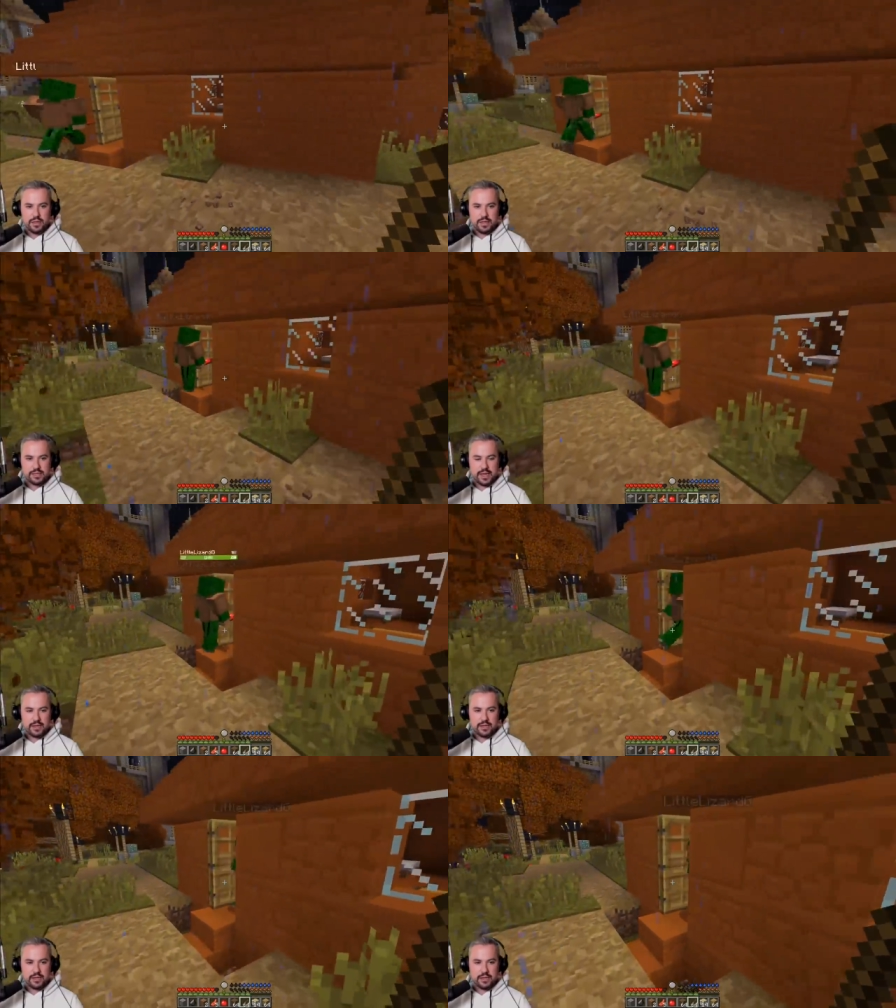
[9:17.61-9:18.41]
inside.
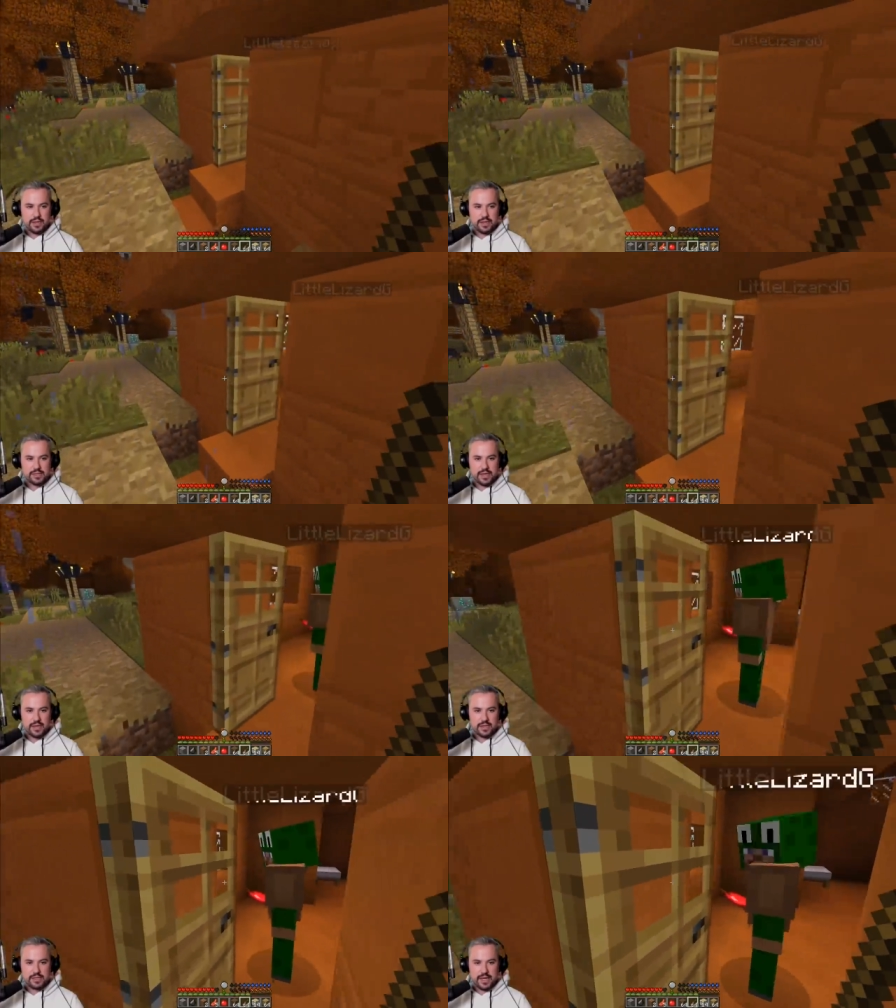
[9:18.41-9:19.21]
inside,
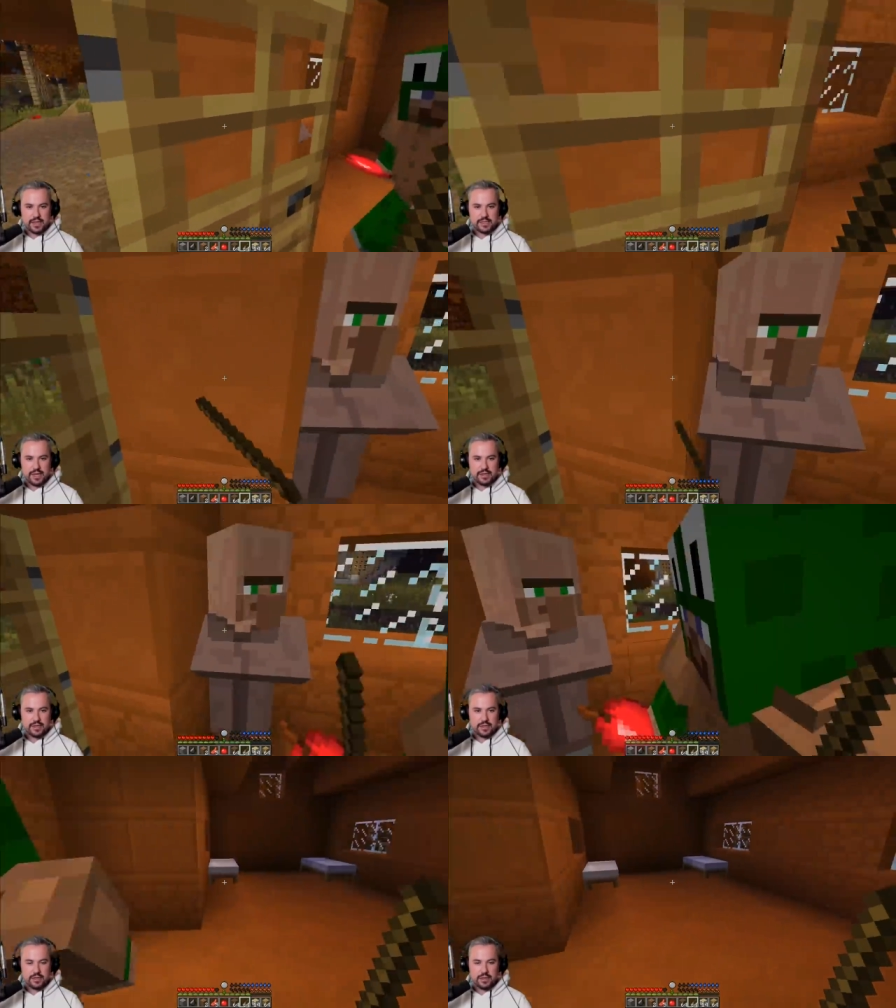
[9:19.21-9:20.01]
inside, inside.
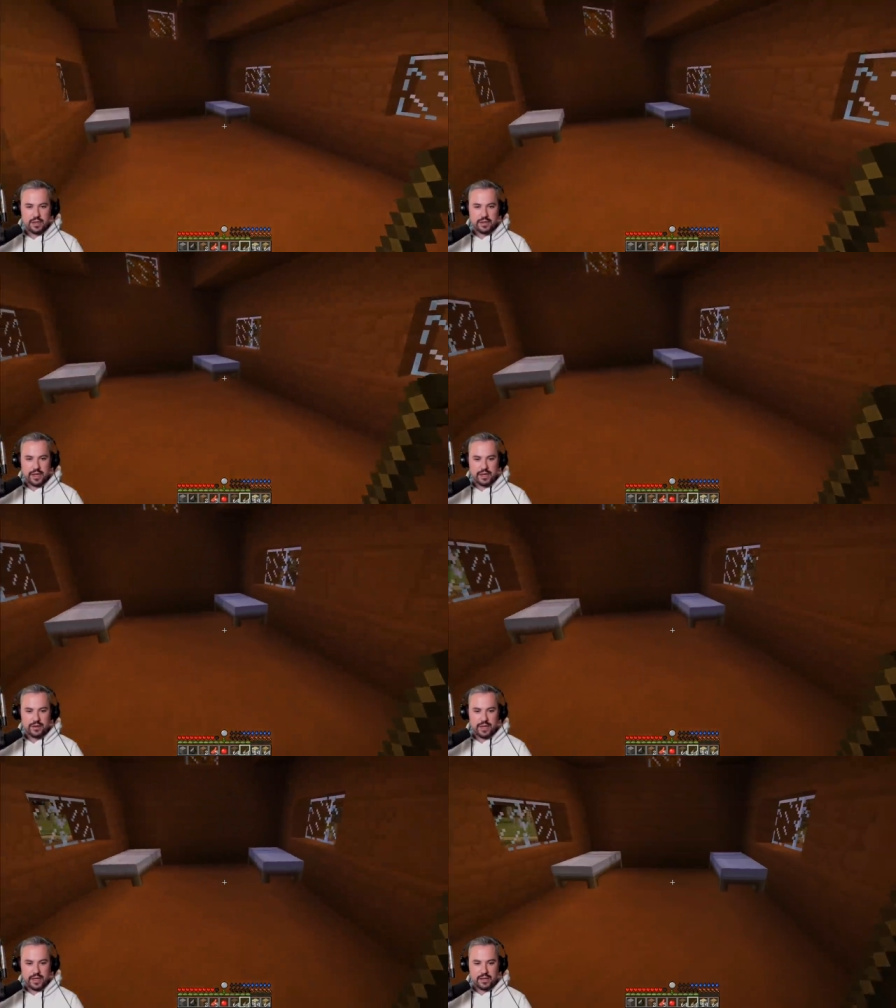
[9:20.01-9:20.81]
Get it. Get okay, it.
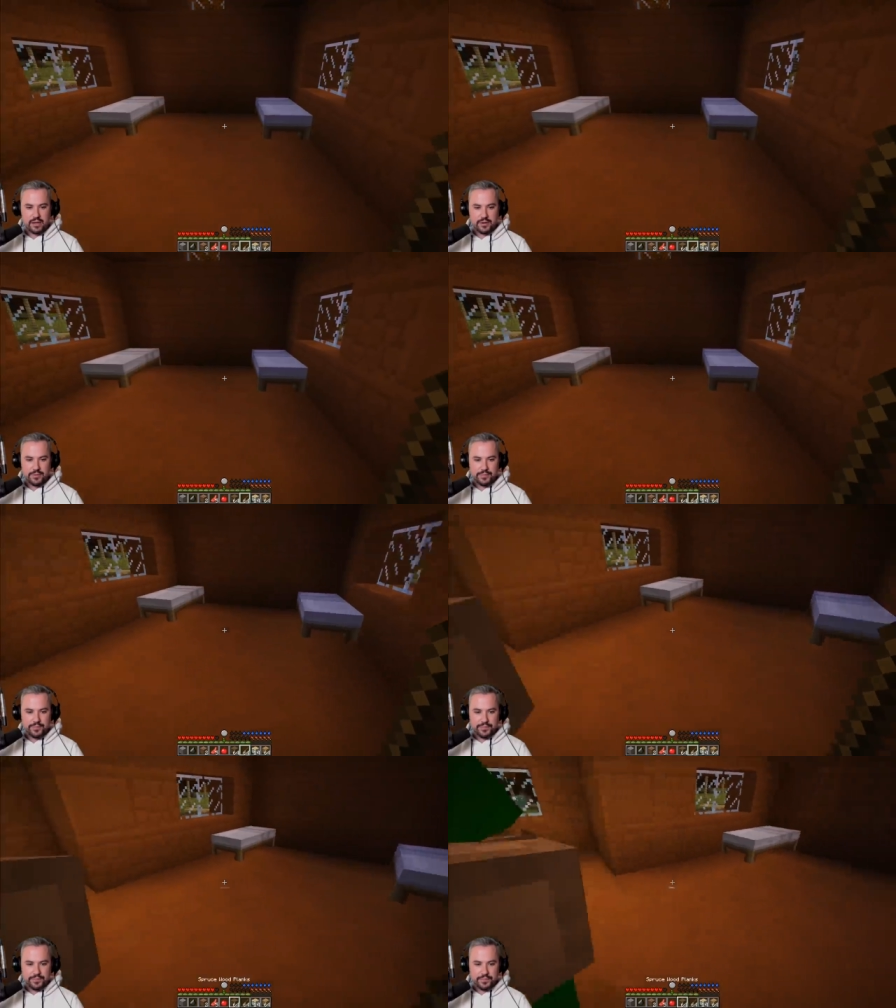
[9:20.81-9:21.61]
okay. Right, this is it.
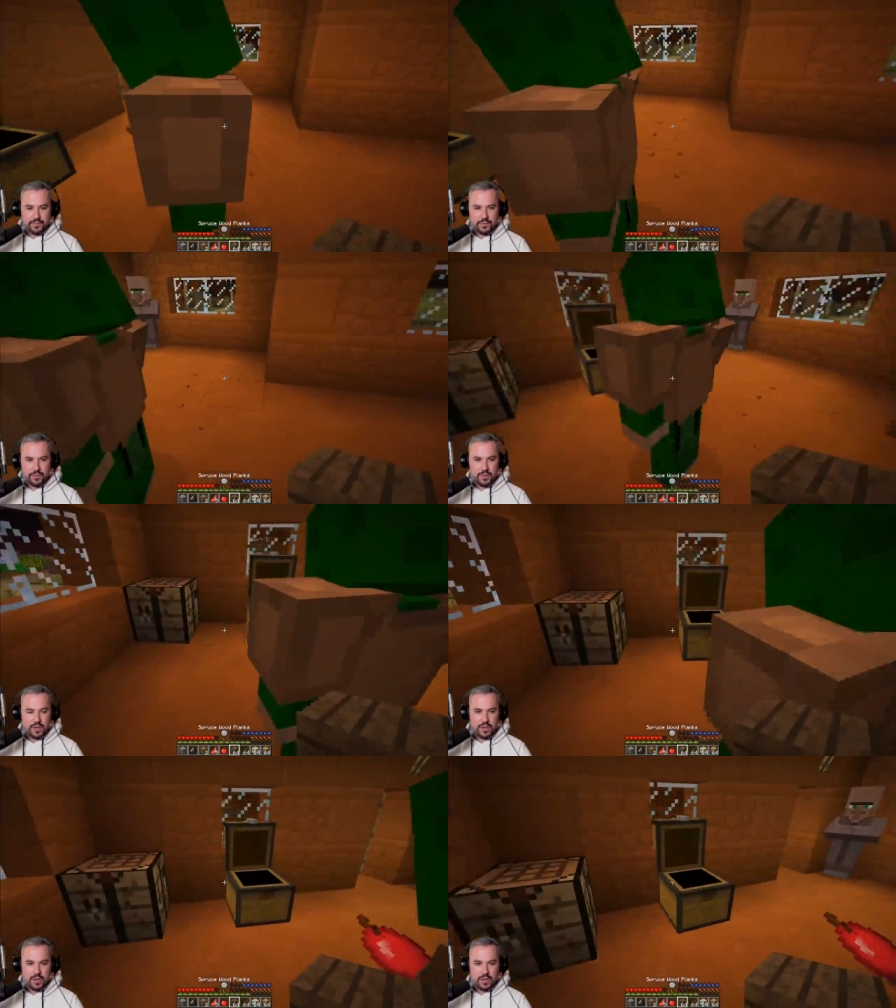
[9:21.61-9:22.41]
The moment of
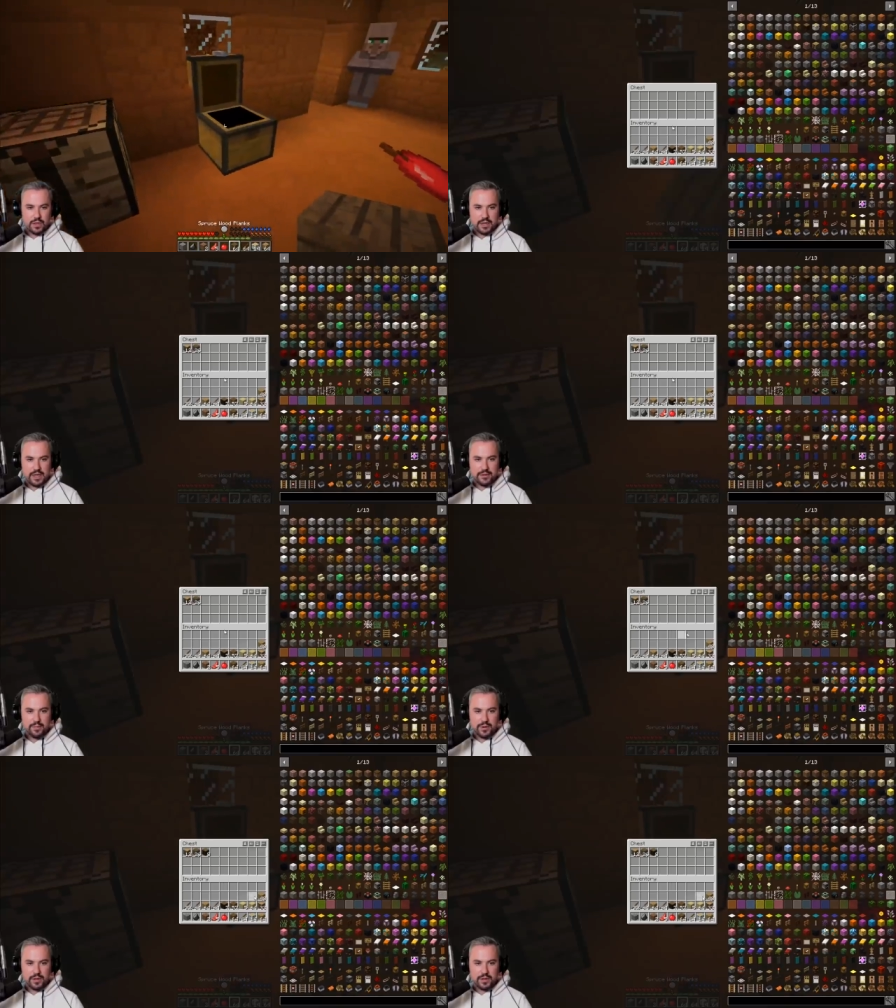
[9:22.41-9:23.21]
truth. We Let finally
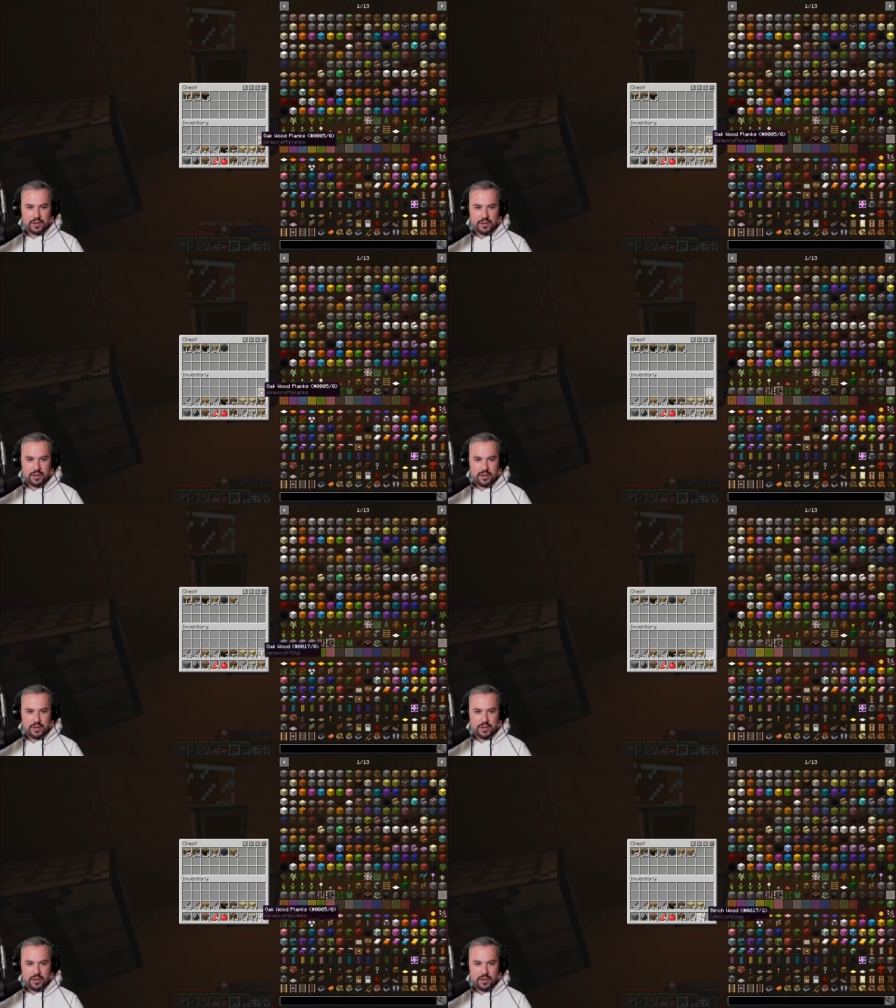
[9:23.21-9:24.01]
me put... get this set our
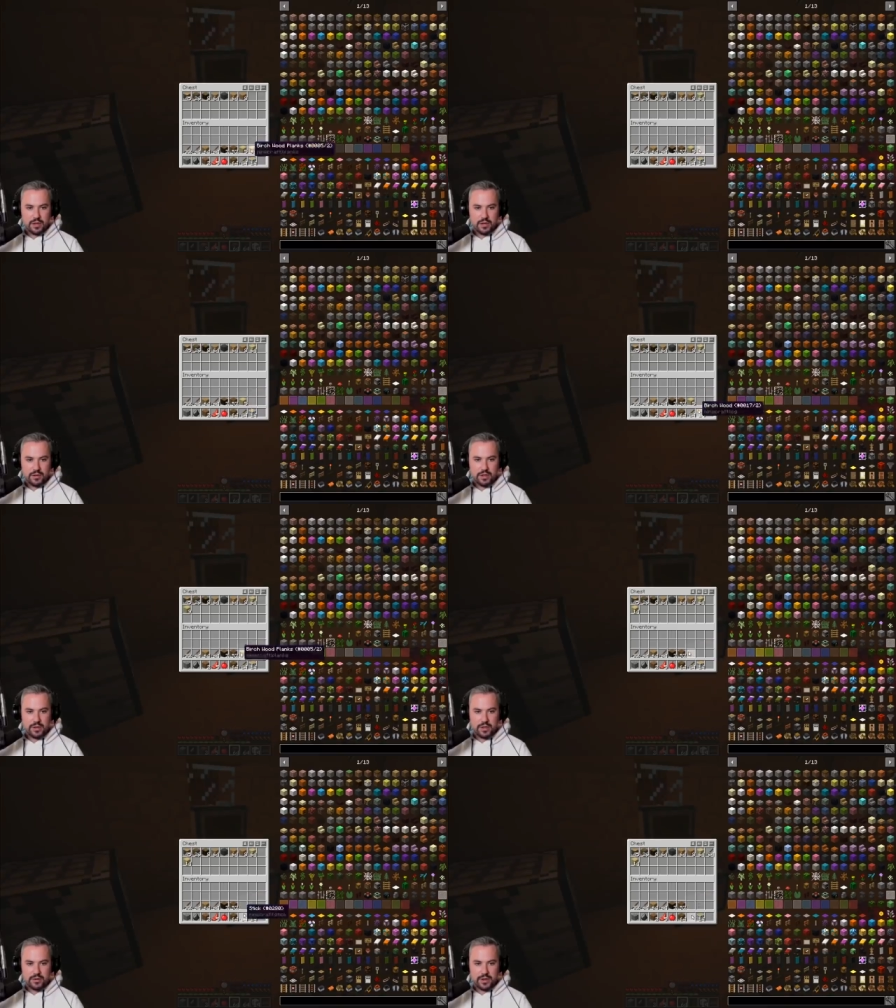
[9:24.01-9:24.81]
spawn. Look,
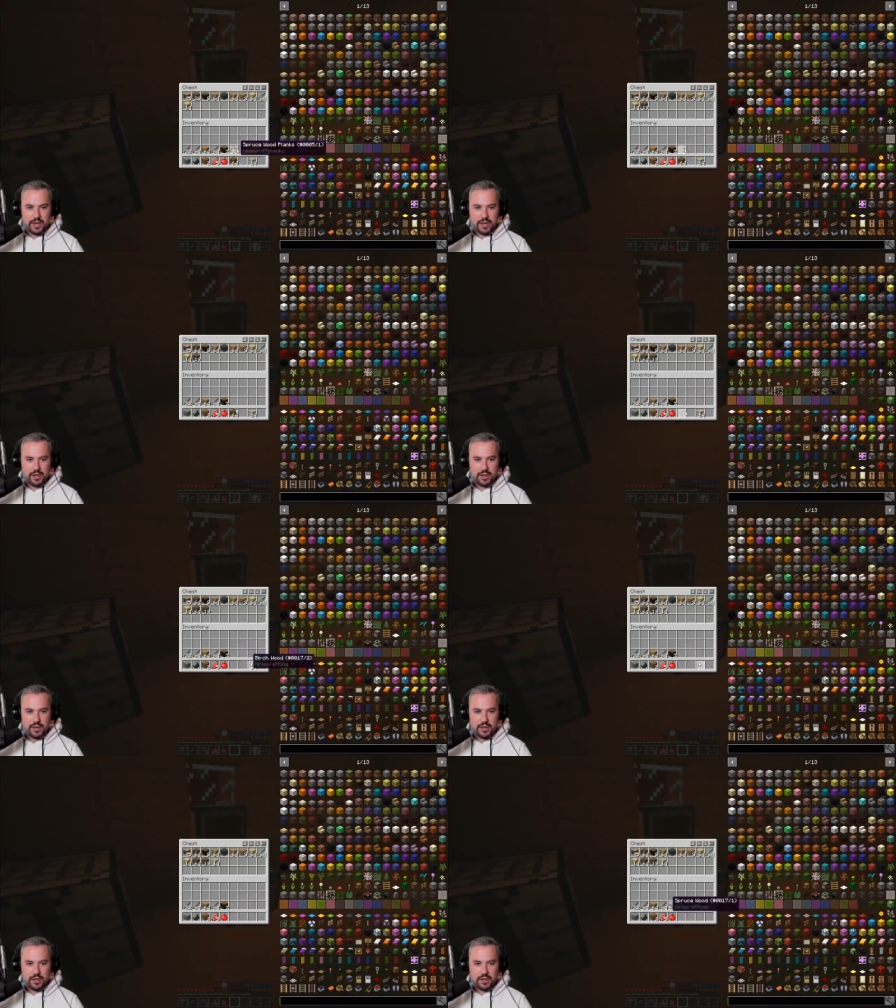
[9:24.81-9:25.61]
at, look what I got. These
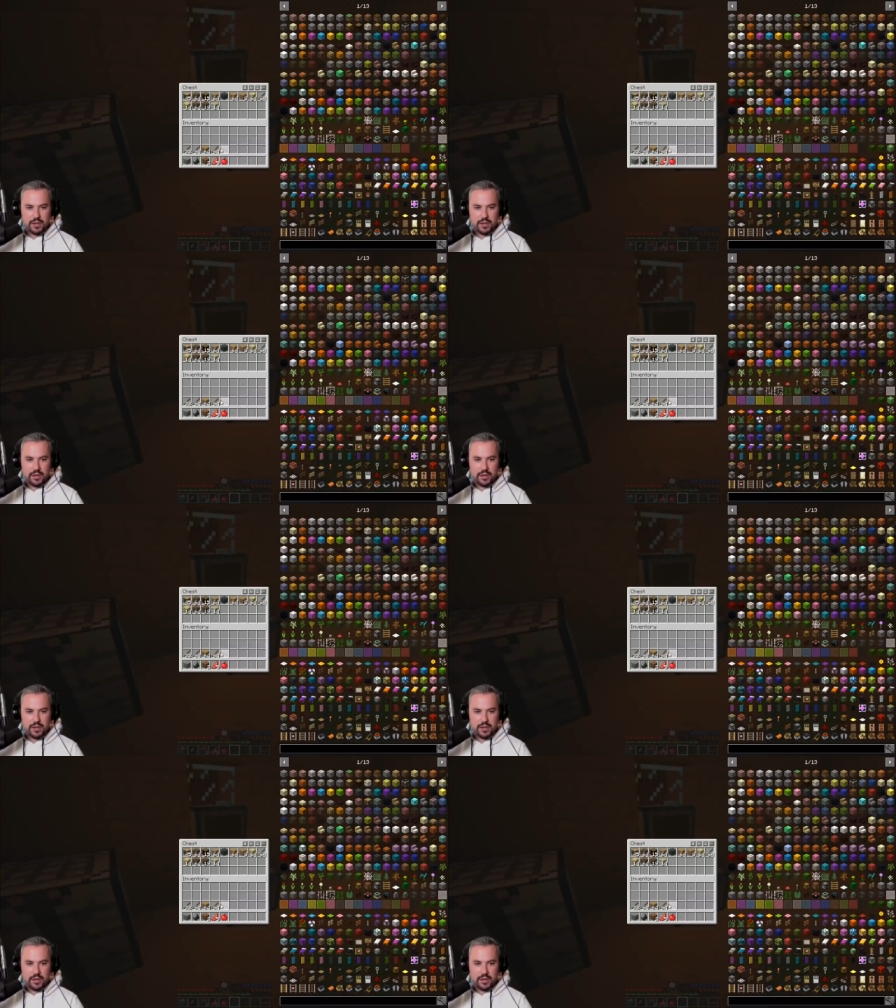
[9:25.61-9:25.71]
in there.